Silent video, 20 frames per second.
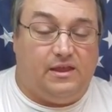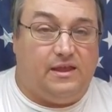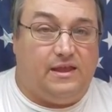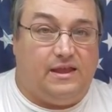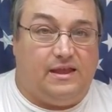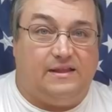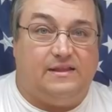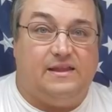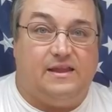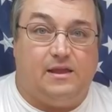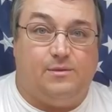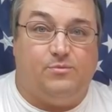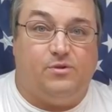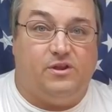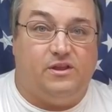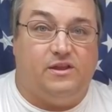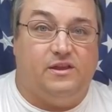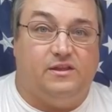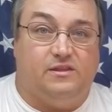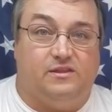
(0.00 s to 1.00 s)
I think I'm going
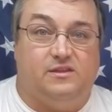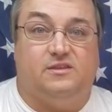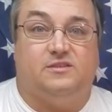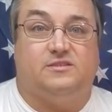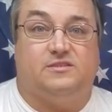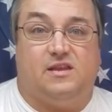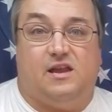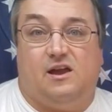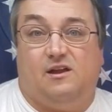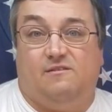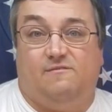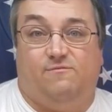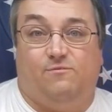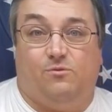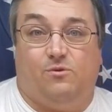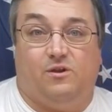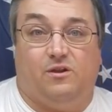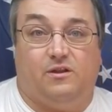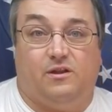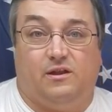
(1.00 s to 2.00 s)
to get this stock
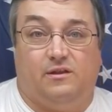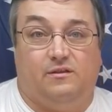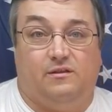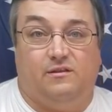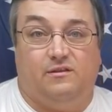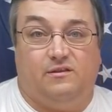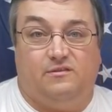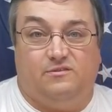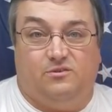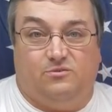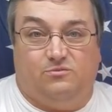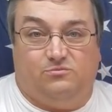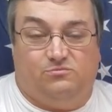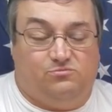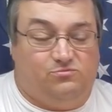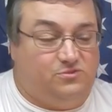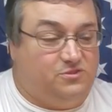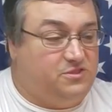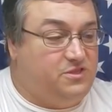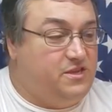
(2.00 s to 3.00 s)
for it. I
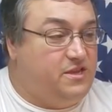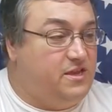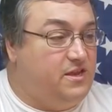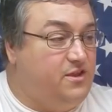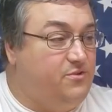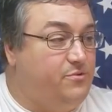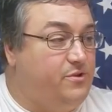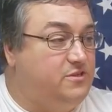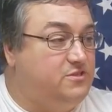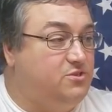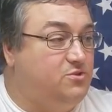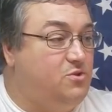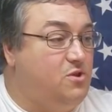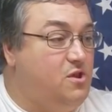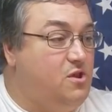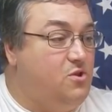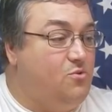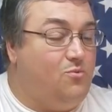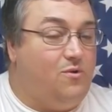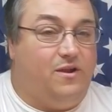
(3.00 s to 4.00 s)
don't see any reason
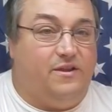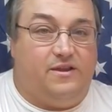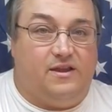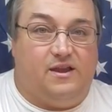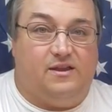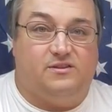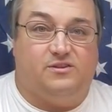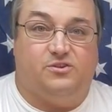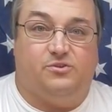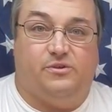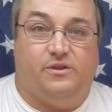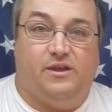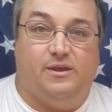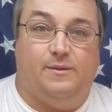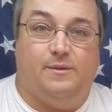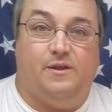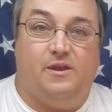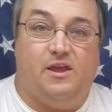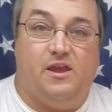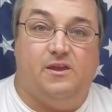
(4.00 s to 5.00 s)
why not to.
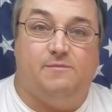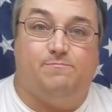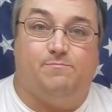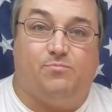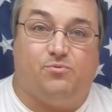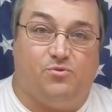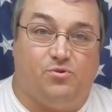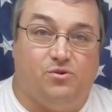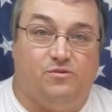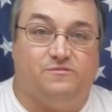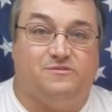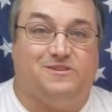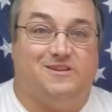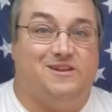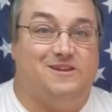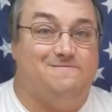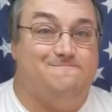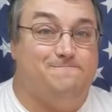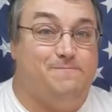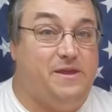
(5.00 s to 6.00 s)
It improves it.
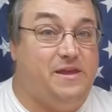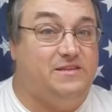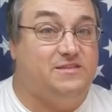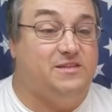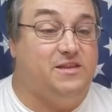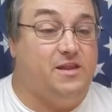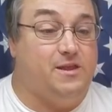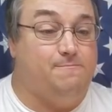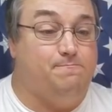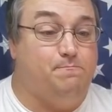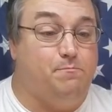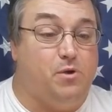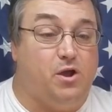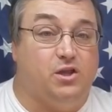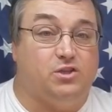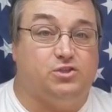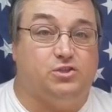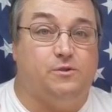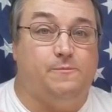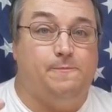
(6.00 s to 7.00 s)
It makes it a
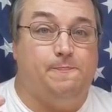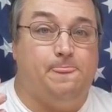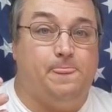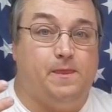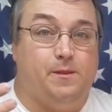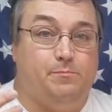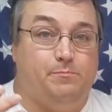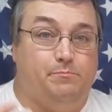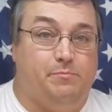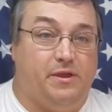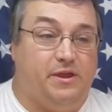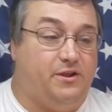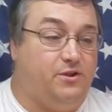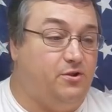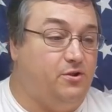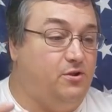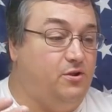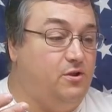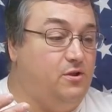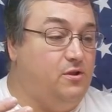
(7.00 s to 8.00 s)
much
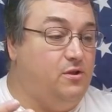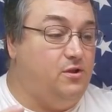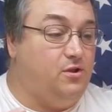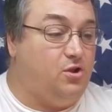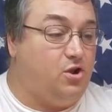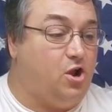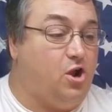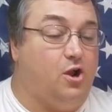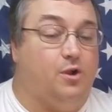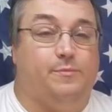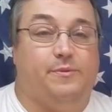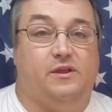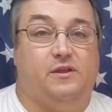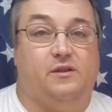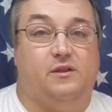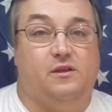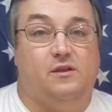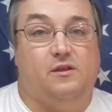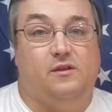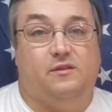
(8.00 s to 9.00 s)
better
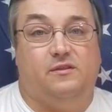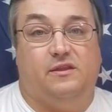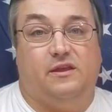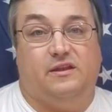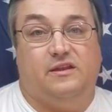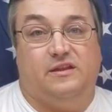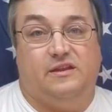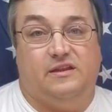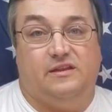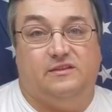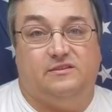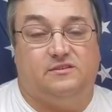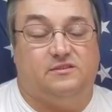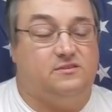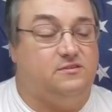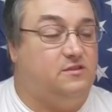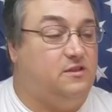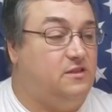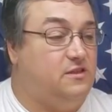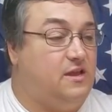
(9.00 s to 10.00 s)
carbine than
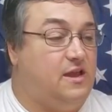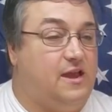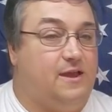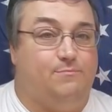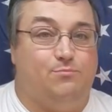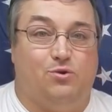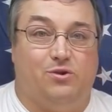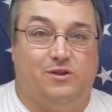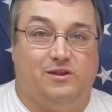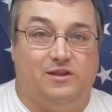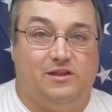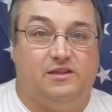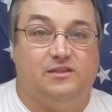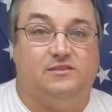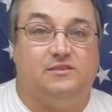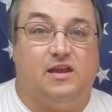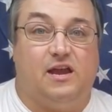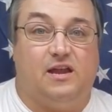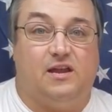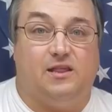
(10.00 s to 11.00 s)
the Hi-Point
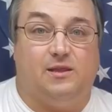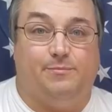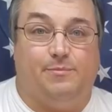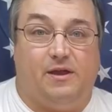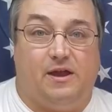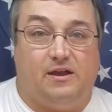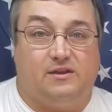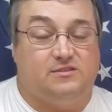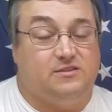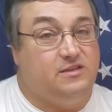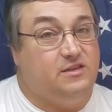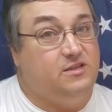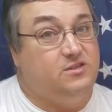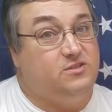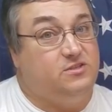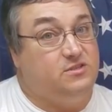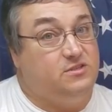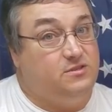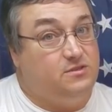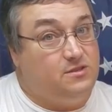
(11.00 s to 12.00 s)
is out of the box. And
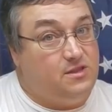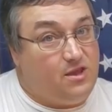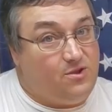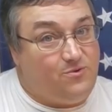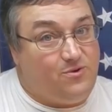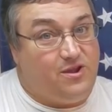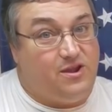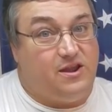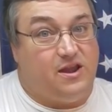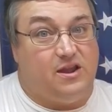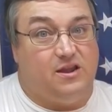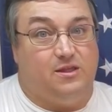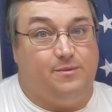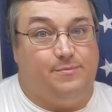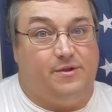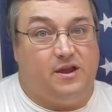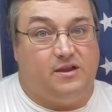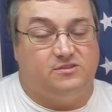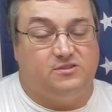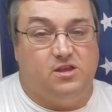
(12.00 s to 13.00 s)
the one out of the
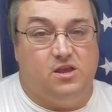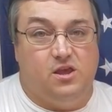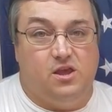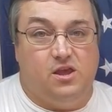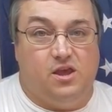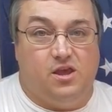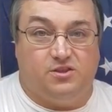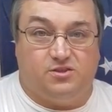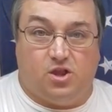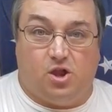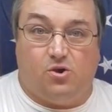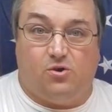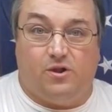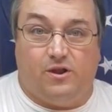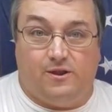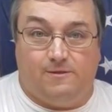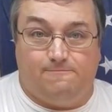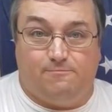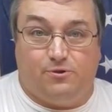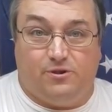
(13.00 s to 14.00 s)
box is
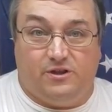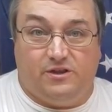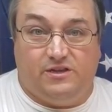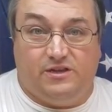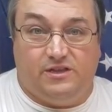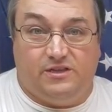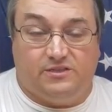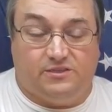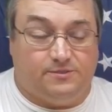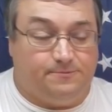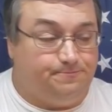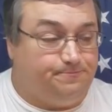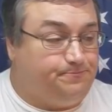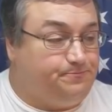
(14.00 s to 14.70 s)
already pretty decent.